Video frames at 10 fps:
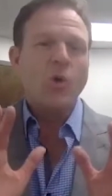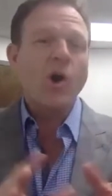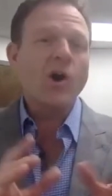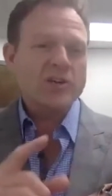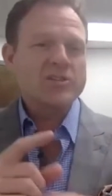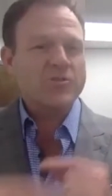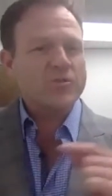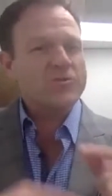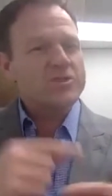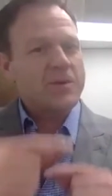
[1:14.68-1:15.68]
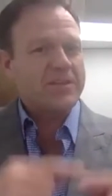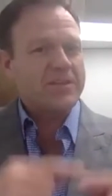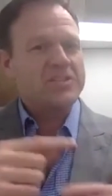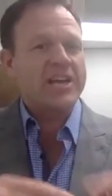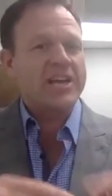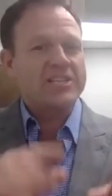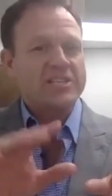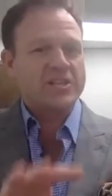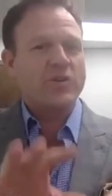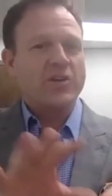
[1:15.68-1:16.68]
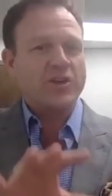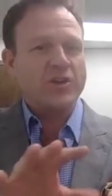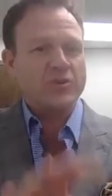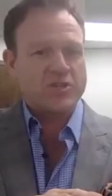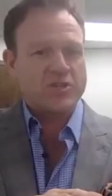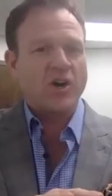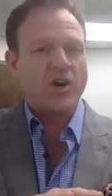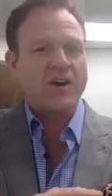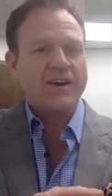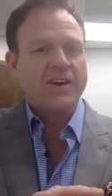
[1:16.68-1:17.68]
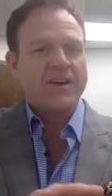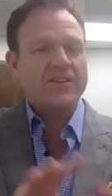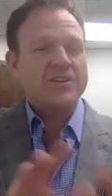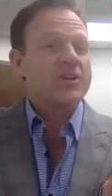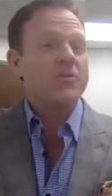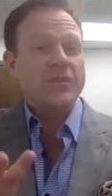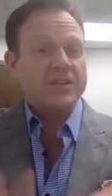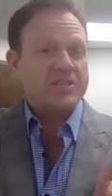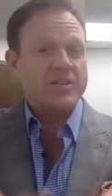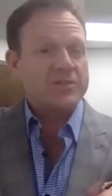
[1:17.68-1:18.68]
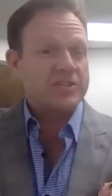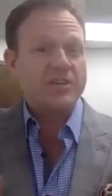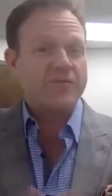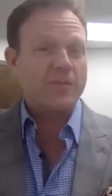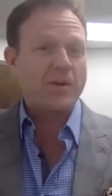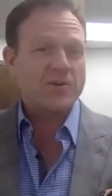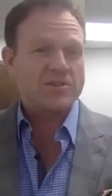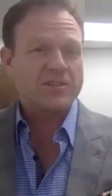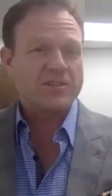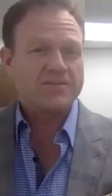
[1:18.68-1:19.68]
Walk us through some of the changes, though, that you saw that showed that she was a different person.